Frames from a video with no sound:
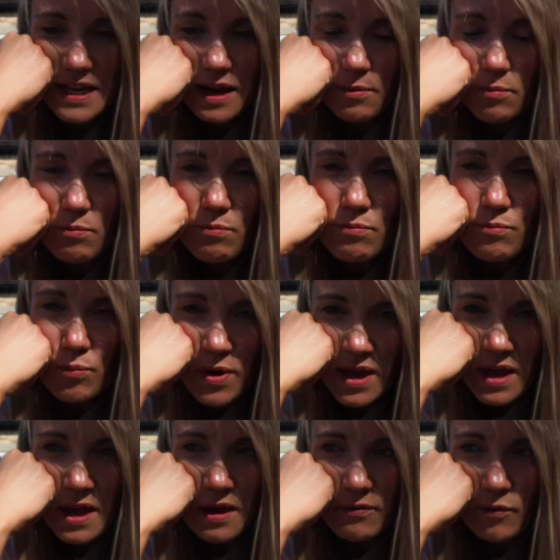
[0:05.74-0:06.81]
and
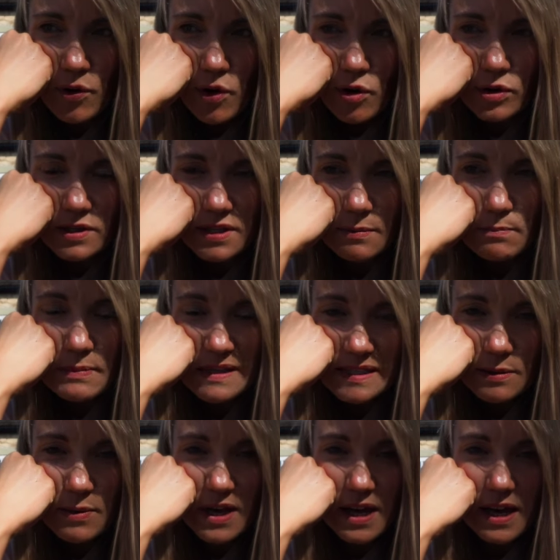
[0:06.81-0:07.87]
we have got a busy
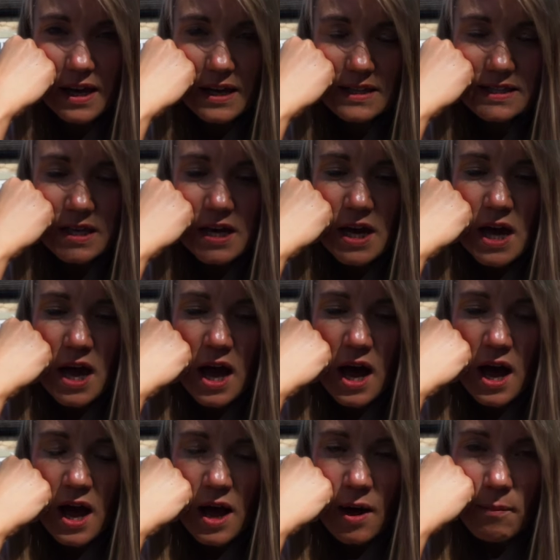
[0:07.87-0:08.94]
week ahead.
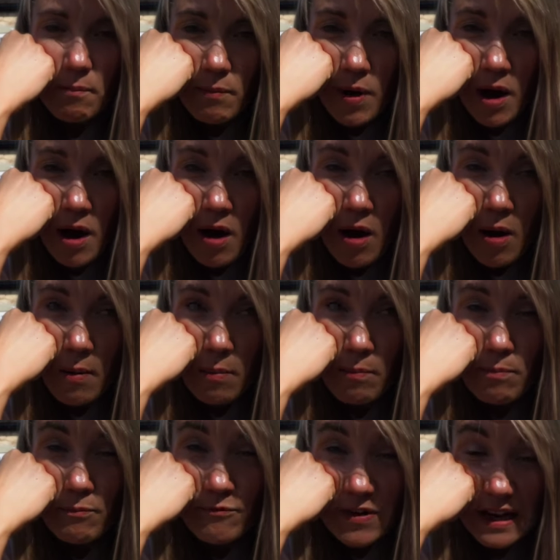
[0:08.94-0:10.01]
Um, our
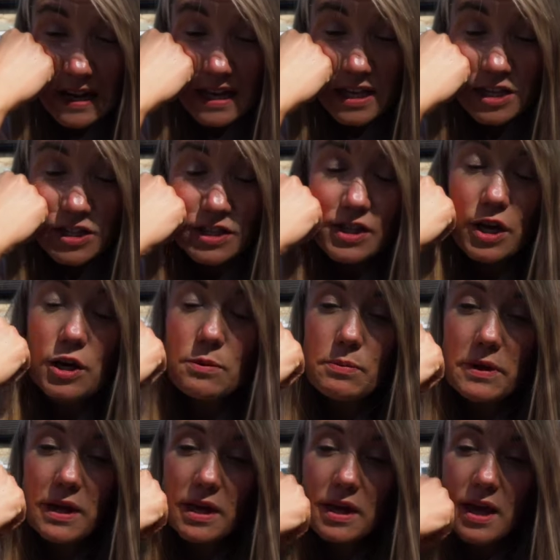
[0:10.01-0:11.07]
village is
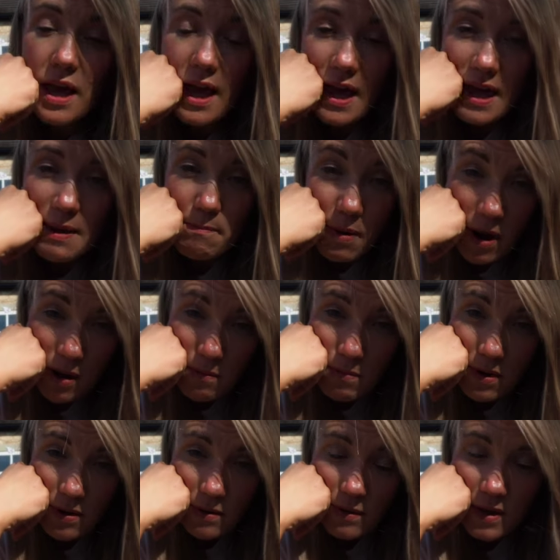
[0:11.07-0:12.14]
opening a pub
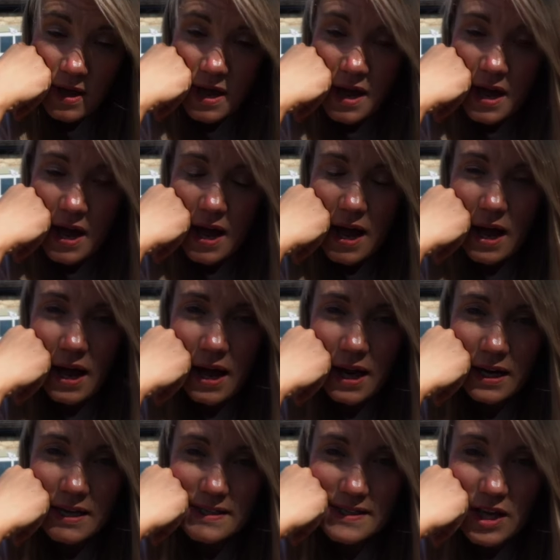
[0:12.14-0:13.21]

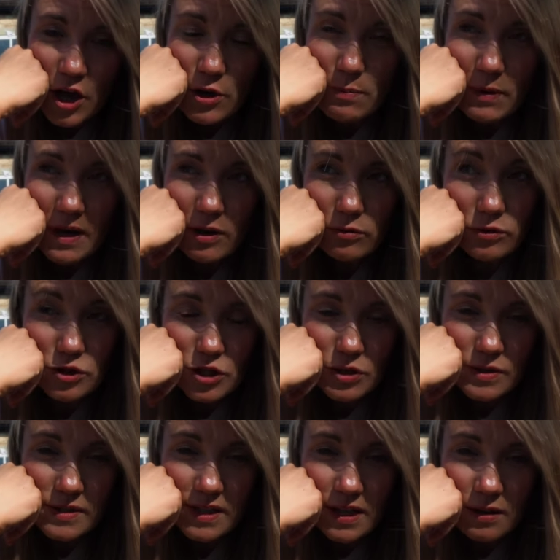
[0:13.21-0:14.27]
and it's the opening on
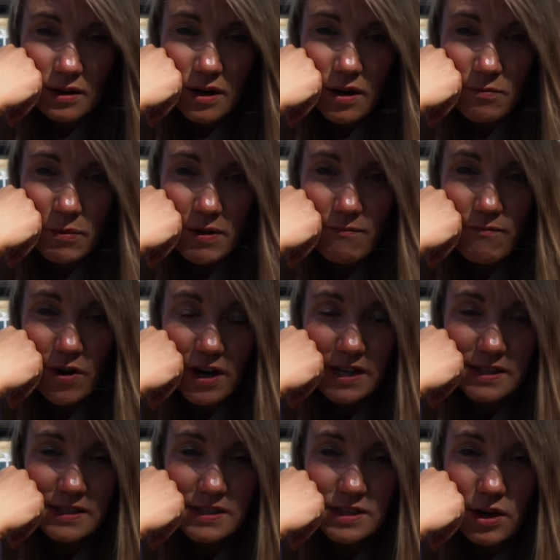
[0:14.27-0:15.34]
Tuesday, and I've been
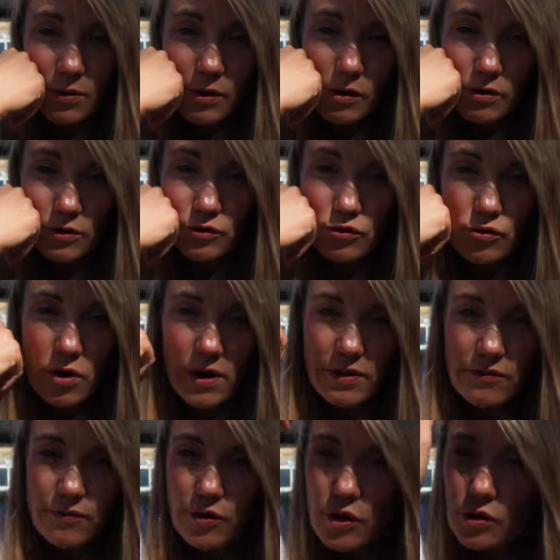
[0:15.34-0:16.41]
invited to go along and try
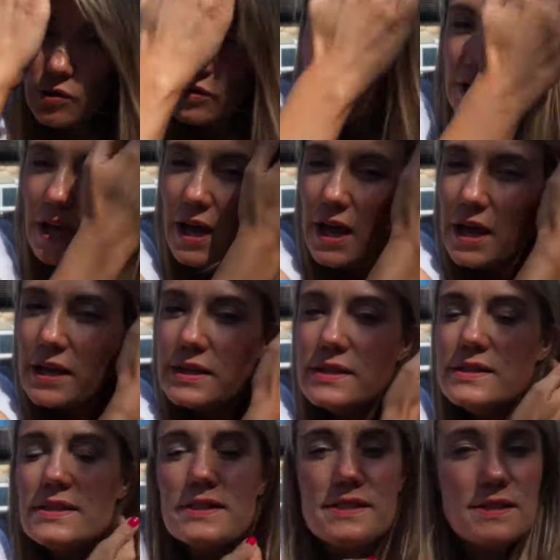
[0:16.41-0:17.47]
the food
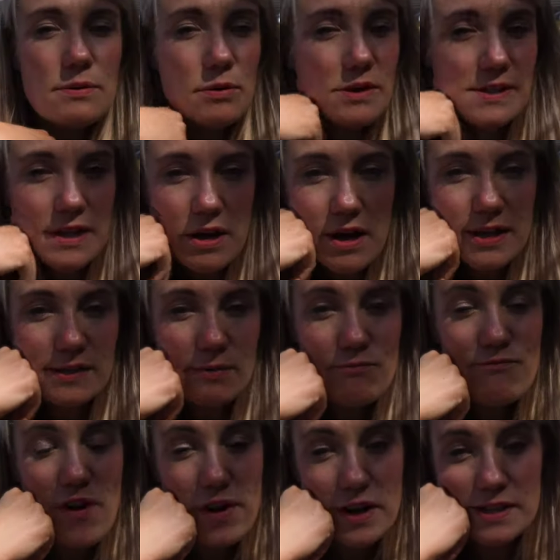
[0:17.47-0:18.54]
and see what it's like, so I'm
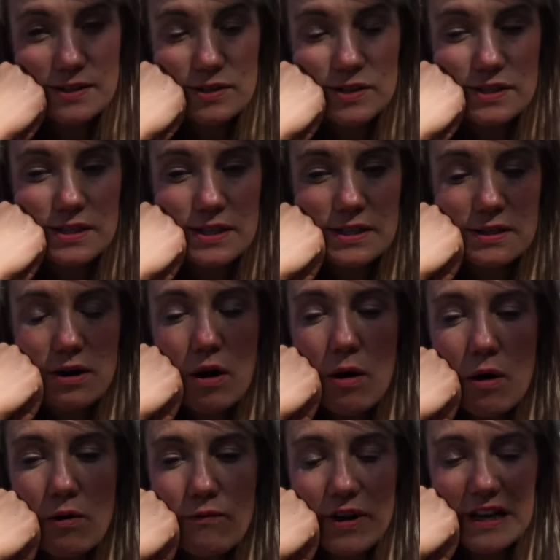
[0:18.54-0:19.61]
very excited.
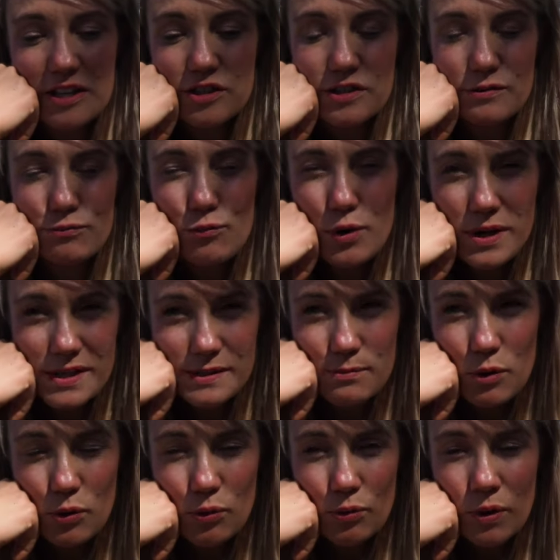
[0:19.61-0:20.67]
Our village is quite
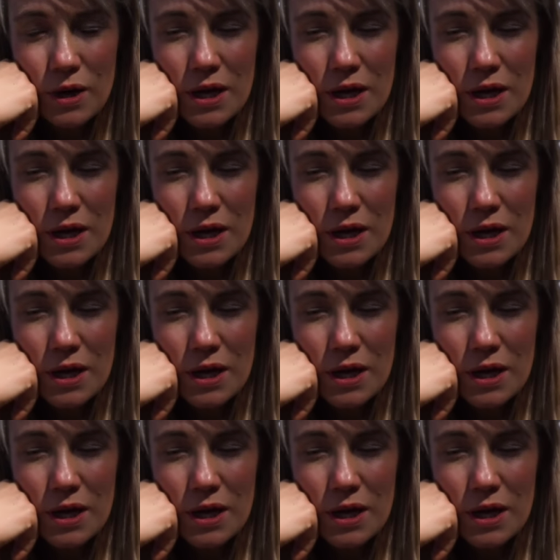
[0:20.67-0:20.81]
small,